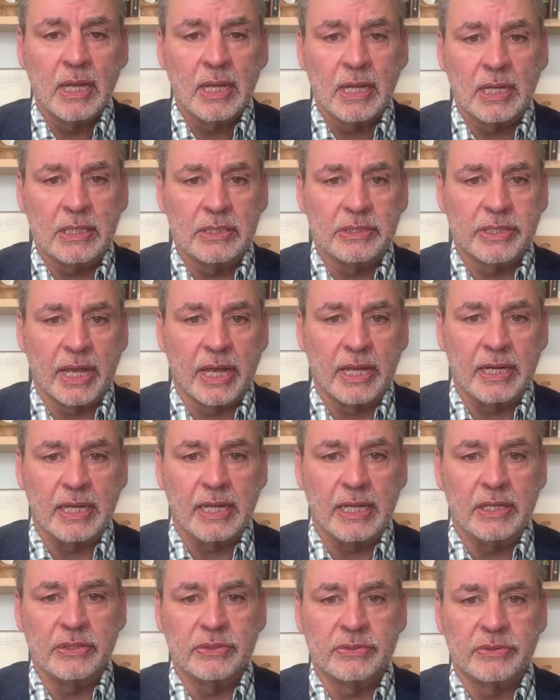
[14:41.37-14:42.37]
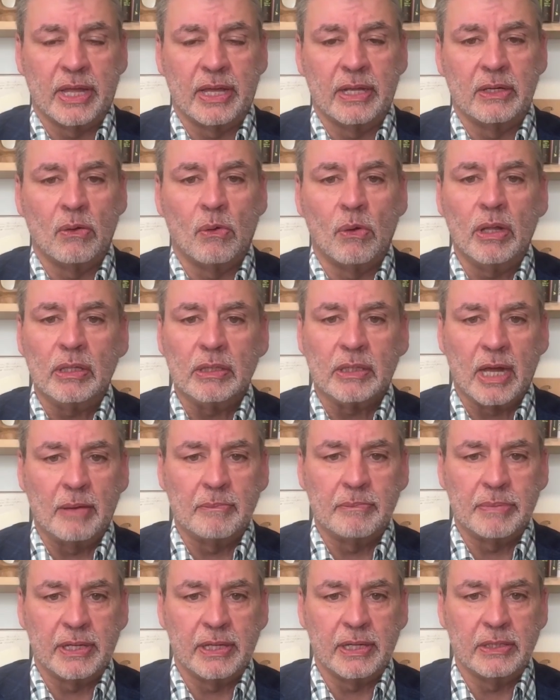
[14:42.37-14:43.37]
he said, is that oil
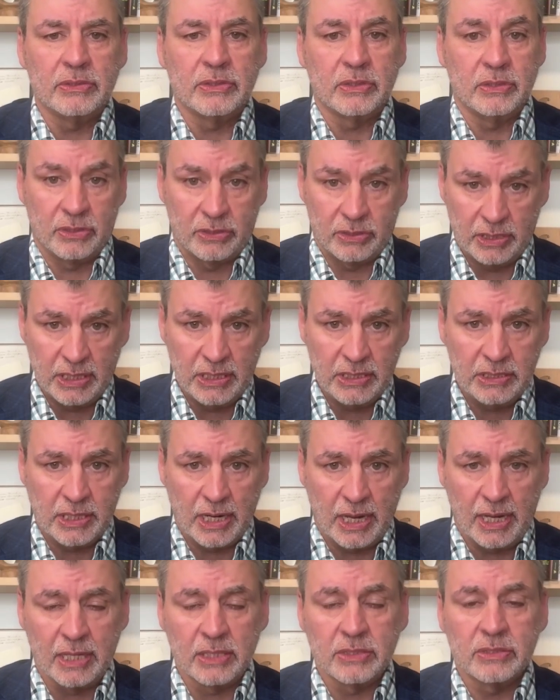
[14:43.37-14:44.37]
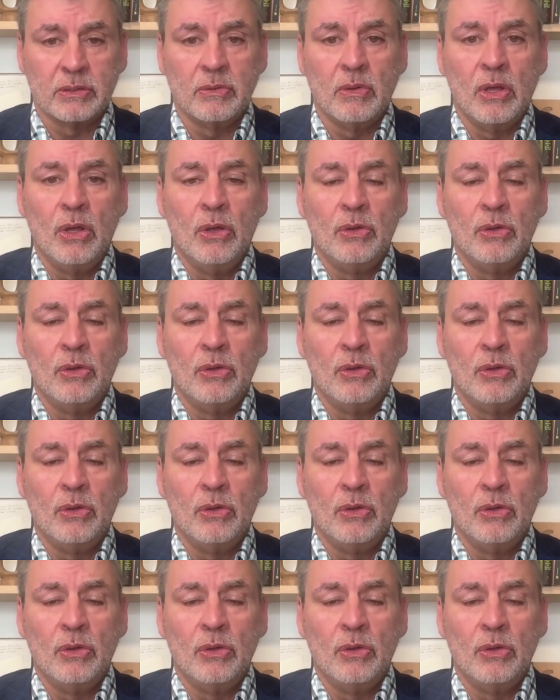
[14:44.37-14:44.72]
companies these days